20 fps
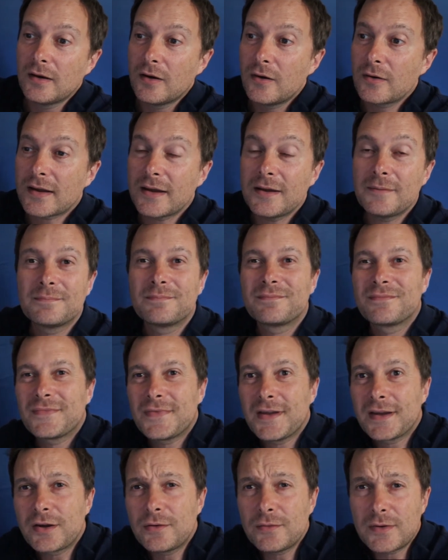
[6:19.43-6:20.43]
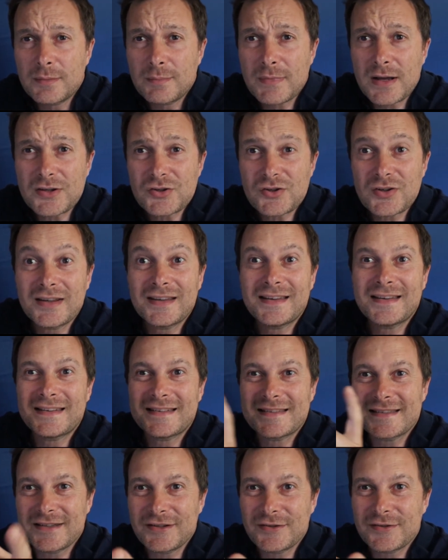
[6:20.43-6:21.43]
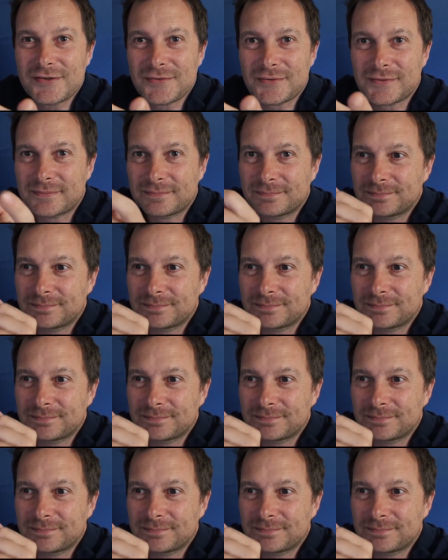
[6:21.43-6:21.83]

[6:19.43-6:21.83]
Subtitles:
Okay, thank you very much and see you soon.